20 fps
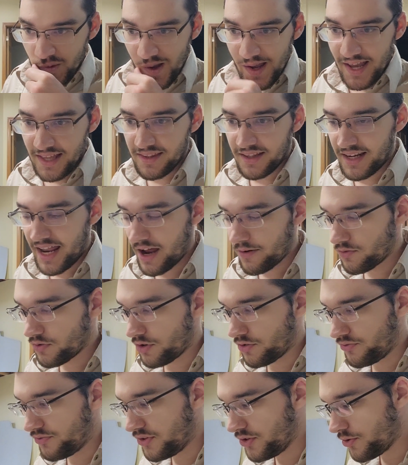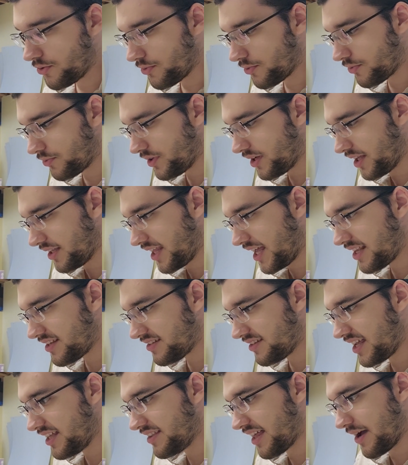And then after and that
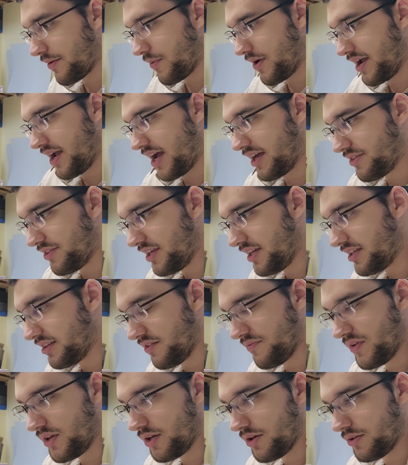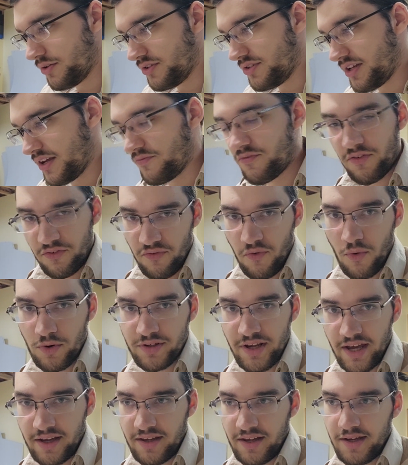stayed that way, I think in the video it said, for 4
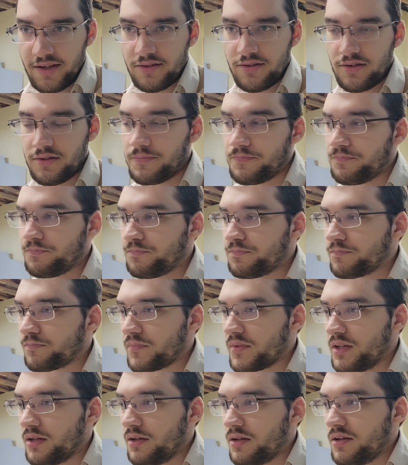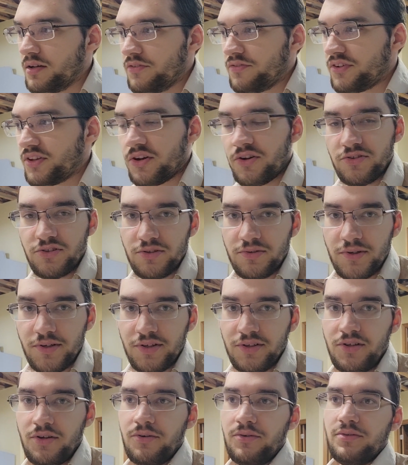decades. For those of you
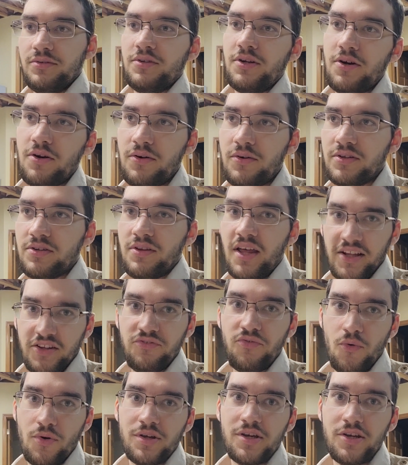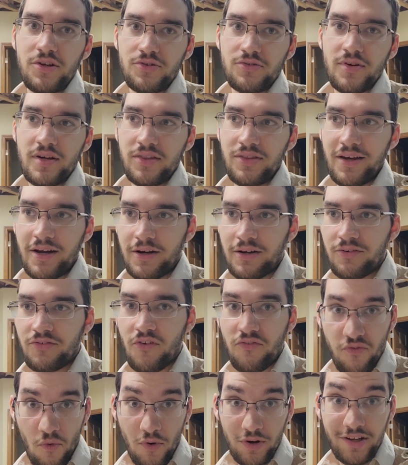who don't know, that's 40 years right there. For
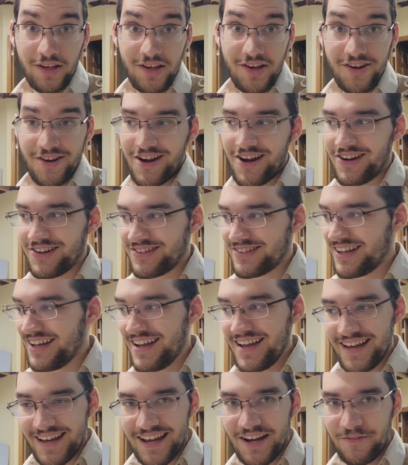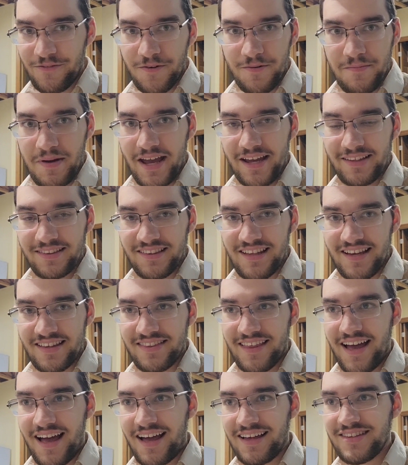40 years, it remained like
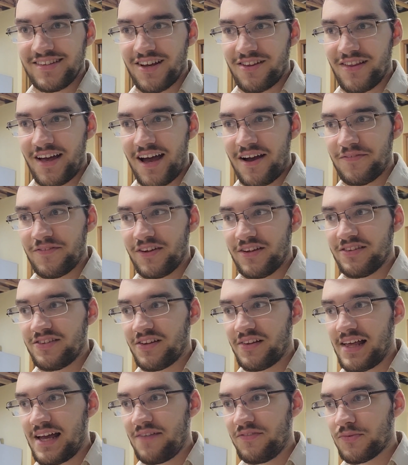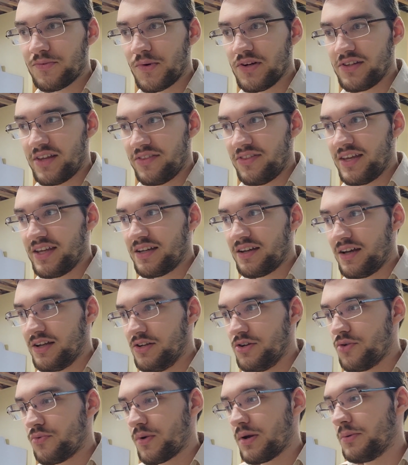that until afterwards, I think a
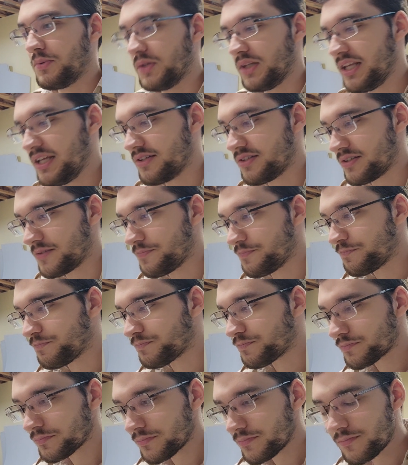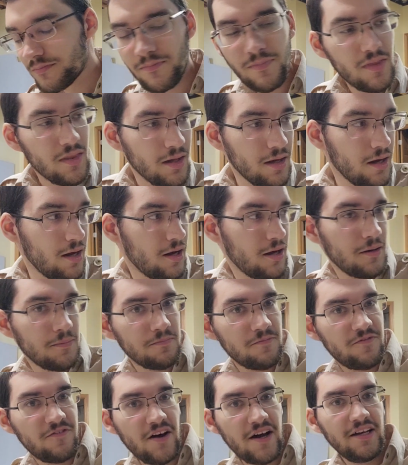new re-release
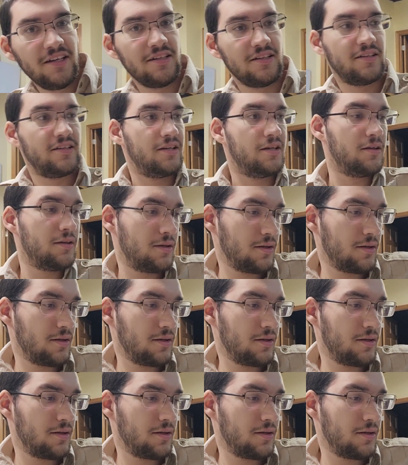finally